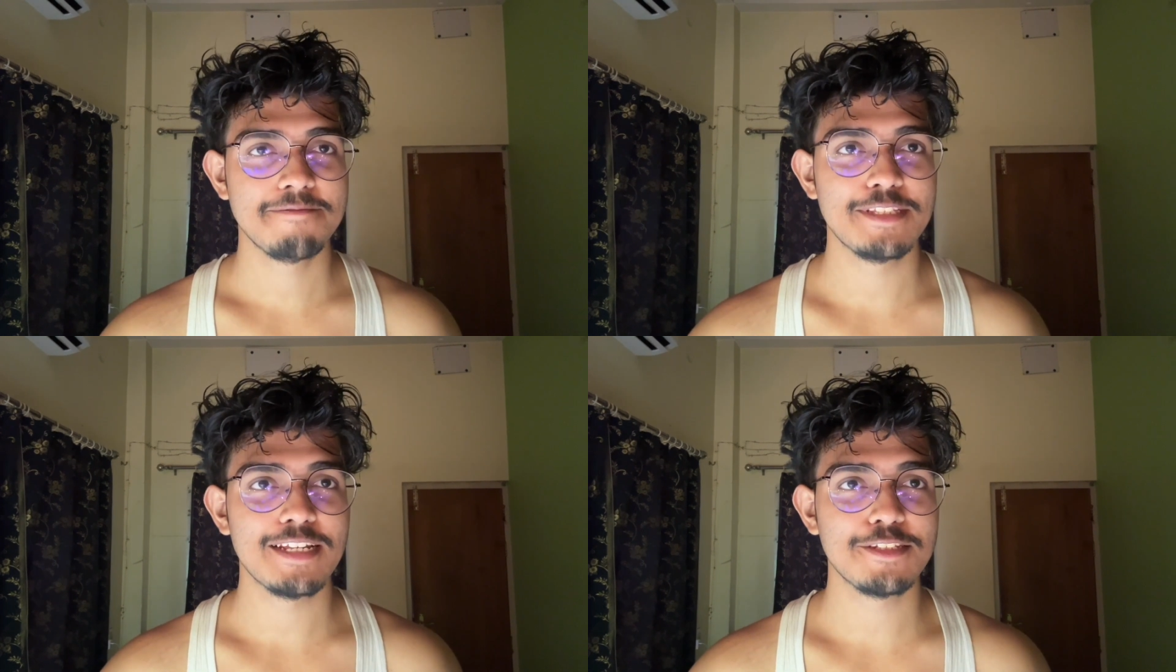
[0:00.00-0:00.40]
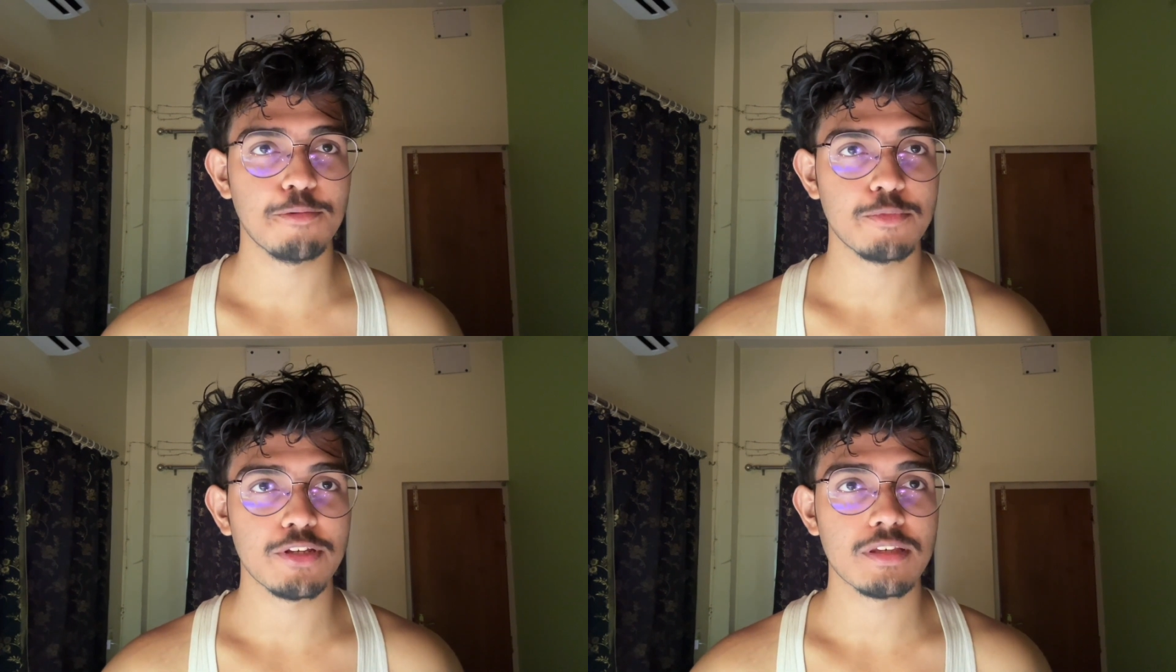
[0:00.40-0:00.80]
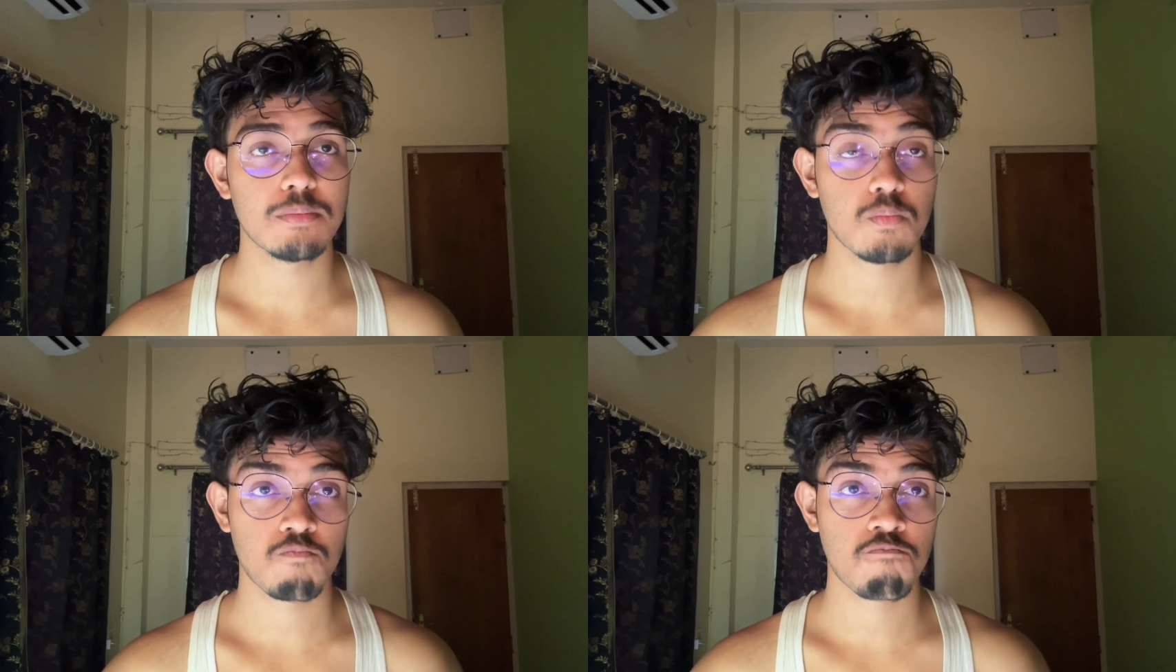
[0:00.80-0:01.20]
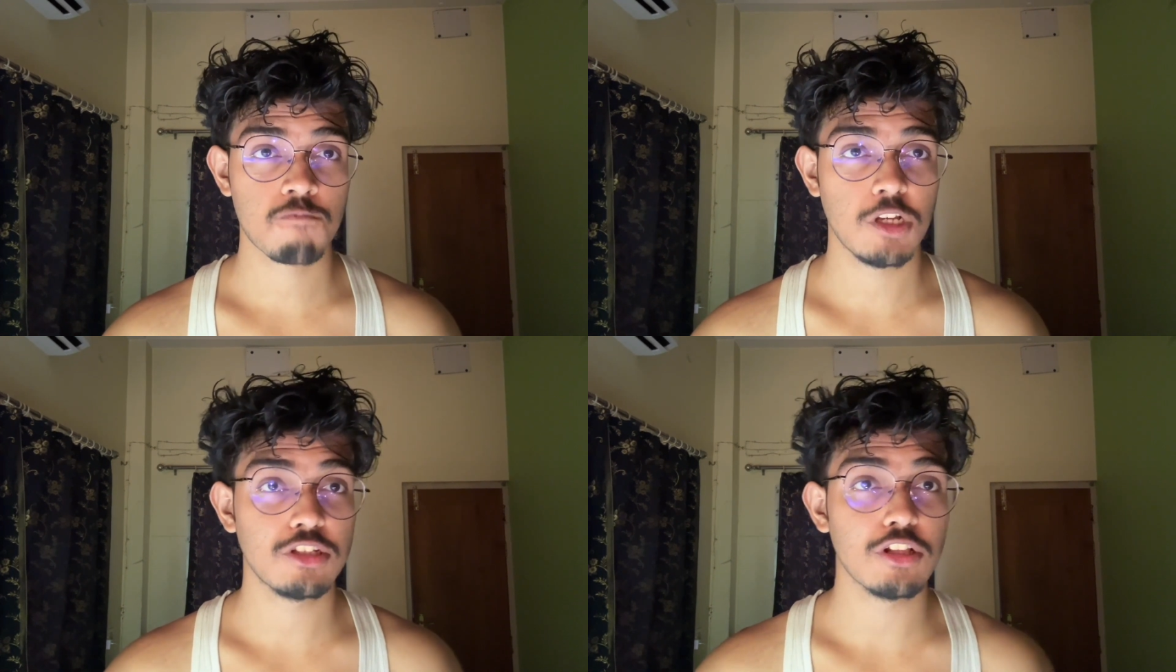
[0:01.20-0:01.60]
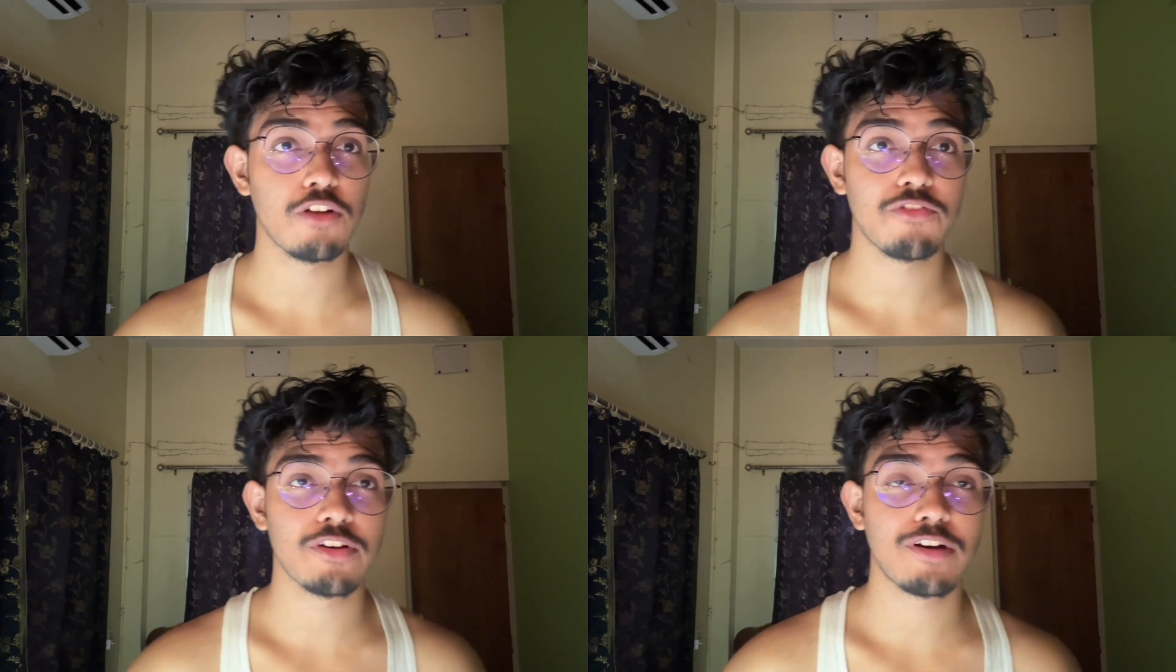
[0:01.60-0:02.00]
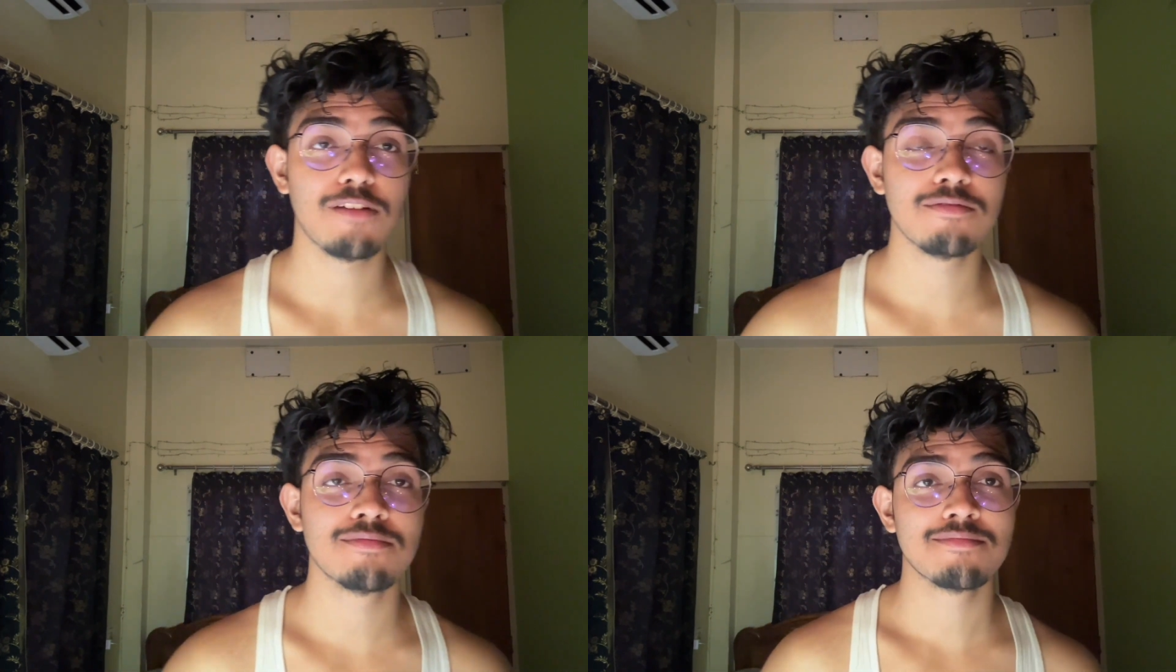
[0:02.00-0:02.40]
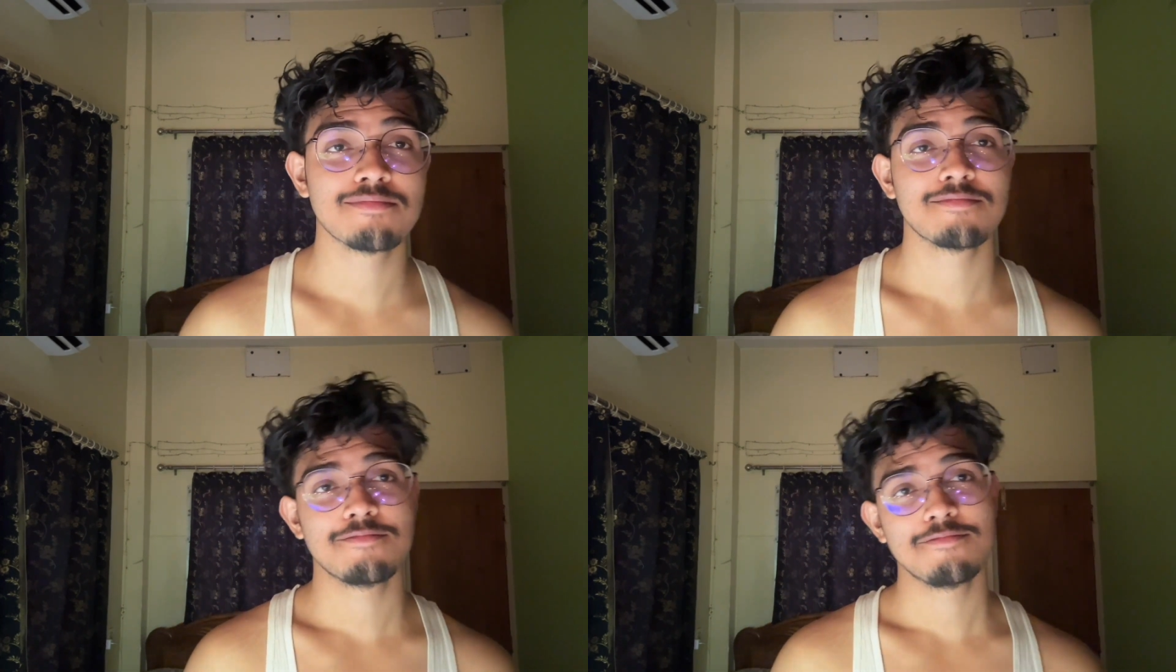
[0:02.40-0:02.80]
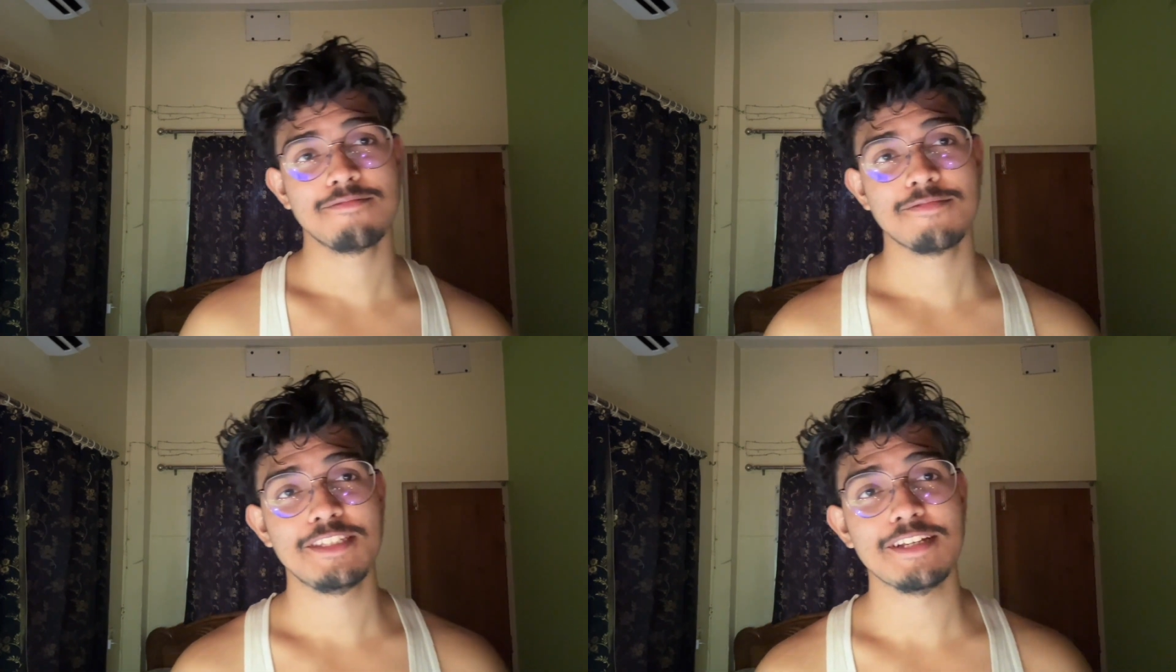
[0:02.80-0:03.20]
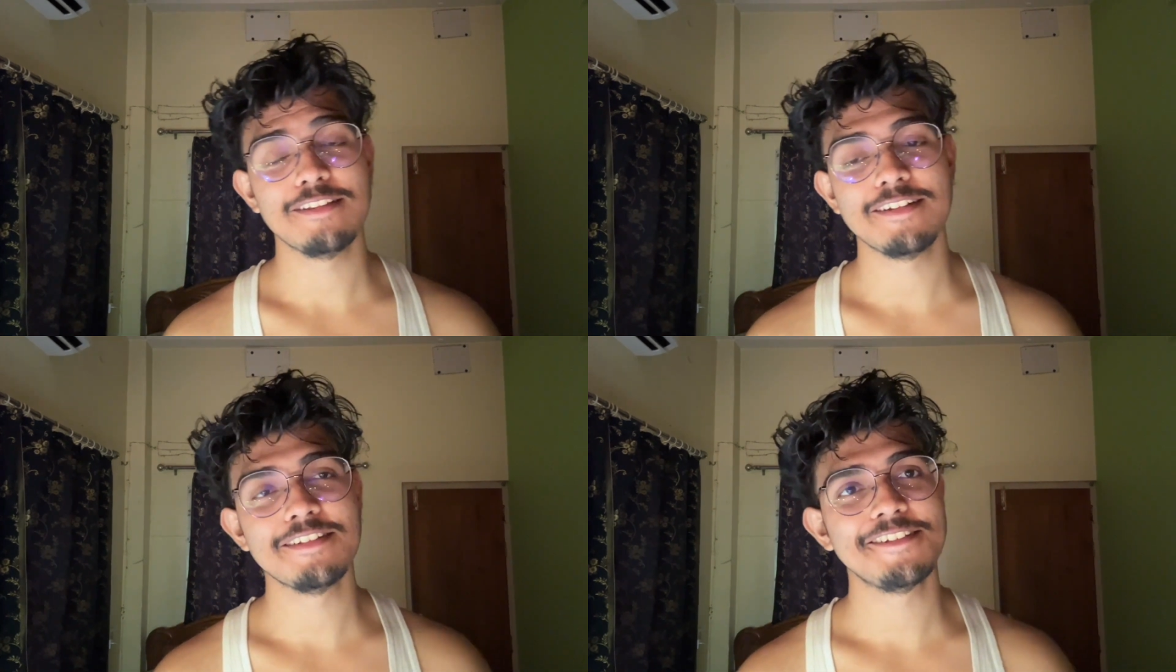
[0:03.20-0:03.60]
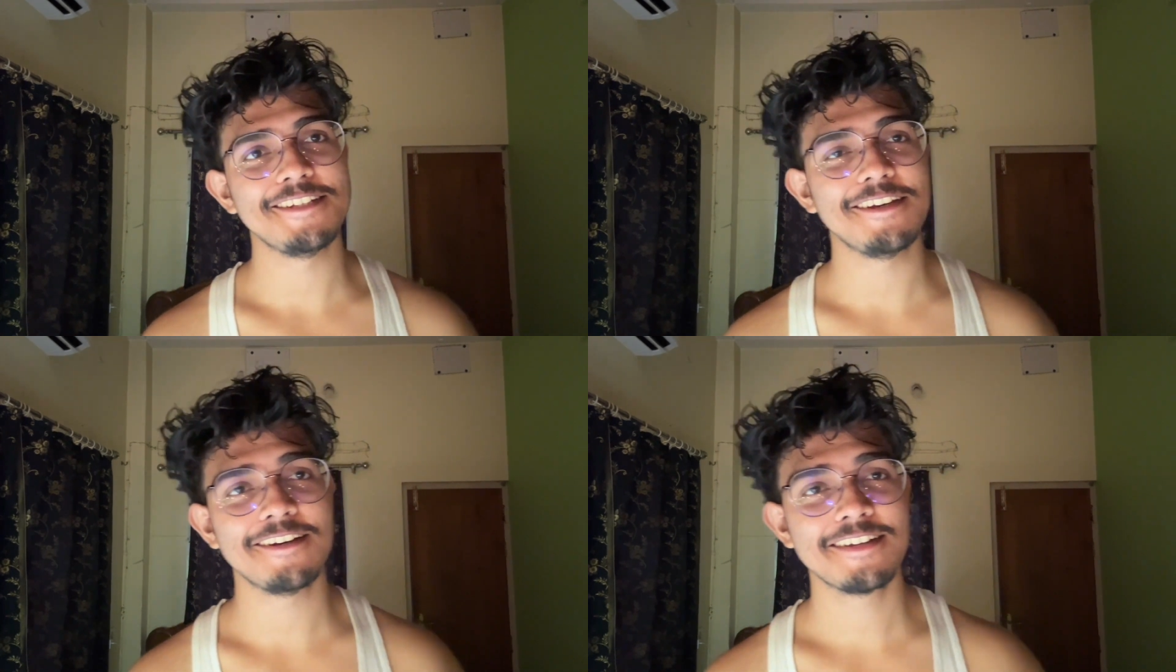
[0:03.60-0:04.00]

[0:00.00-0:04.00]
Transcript: That's something you still gotta figure out. Till then, see ya.